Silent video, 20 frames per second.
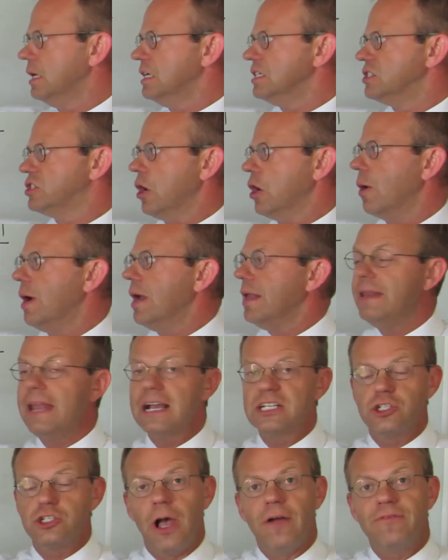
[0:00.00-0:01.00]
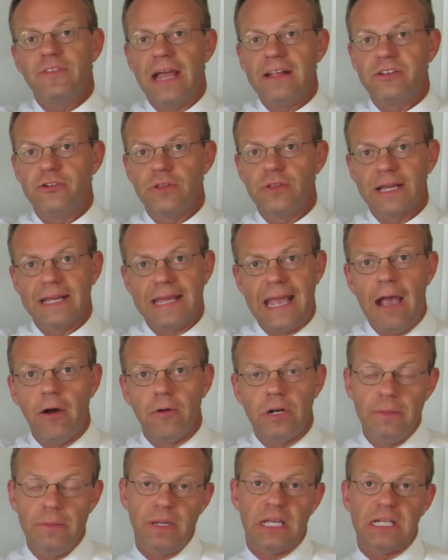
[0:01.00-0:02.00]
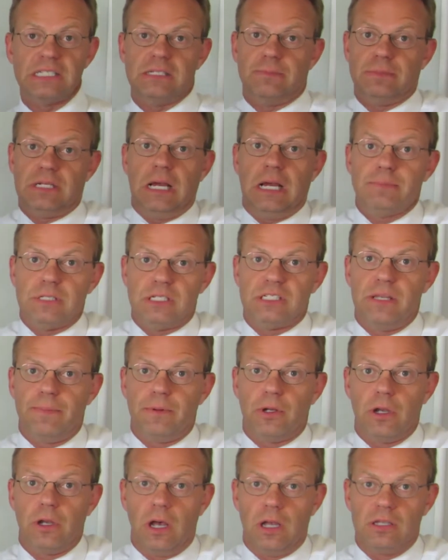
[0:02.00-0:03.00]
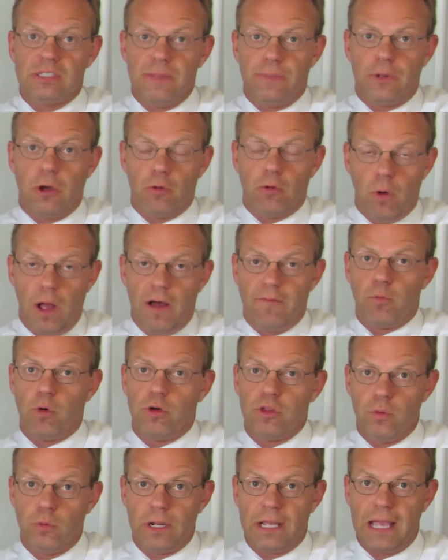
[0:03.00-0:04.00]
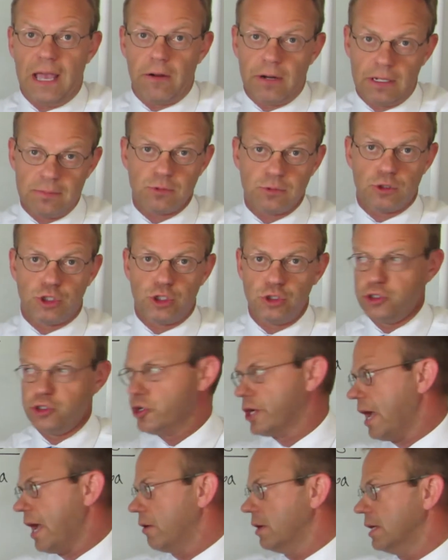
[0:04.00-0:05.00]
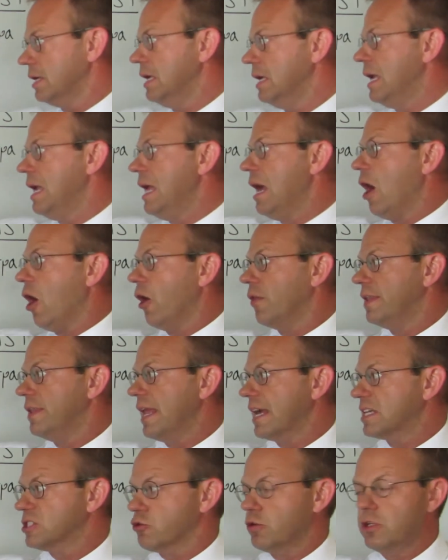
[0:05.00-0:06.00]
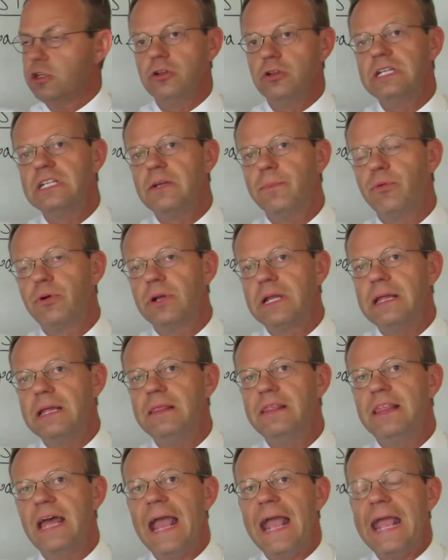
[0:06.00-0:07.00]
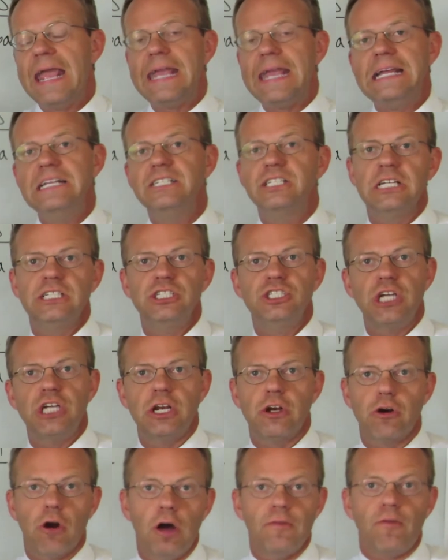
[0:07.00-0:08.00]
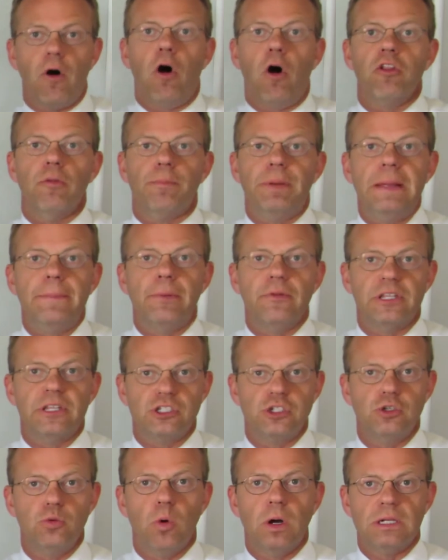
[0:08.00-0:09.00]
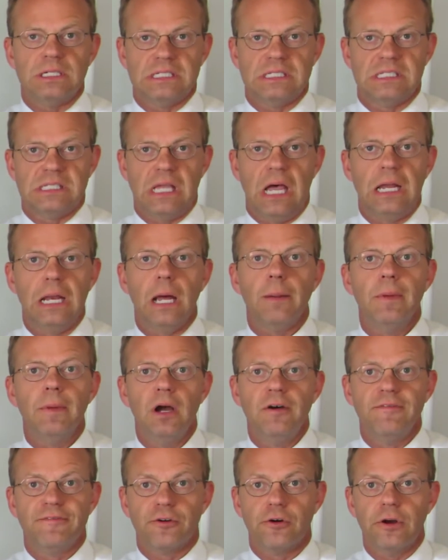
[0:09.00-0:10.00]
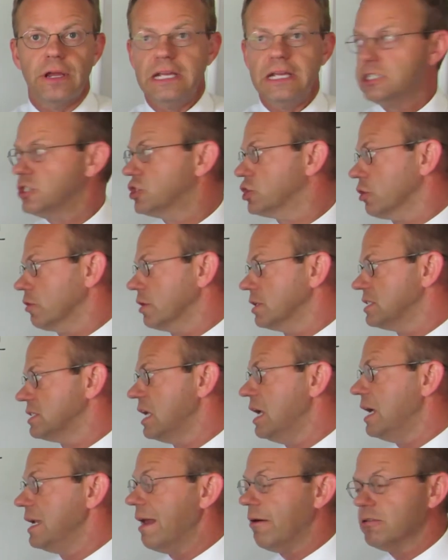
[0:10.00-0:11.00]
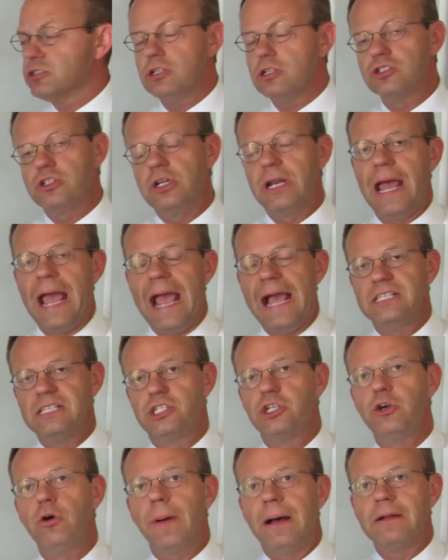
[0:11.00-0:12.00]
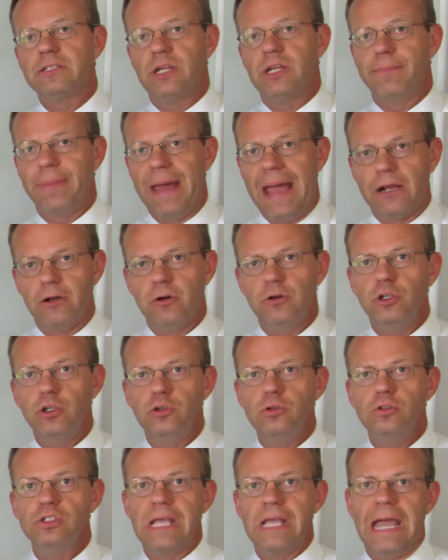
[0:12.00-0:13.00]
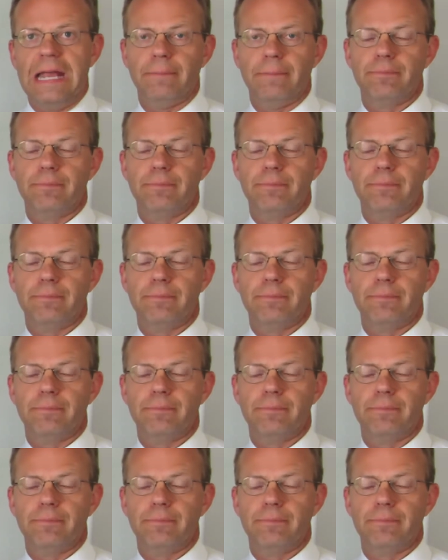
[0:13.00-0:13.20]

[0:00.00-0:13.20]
so next you'll have to enter the county, because sometimes a zip code will have more than one county. So choose your county. On the next screen, you'll need to put in the age and gender of all the people that you want to sign up for insurance. Now, it's also going to ask you about tobacco use and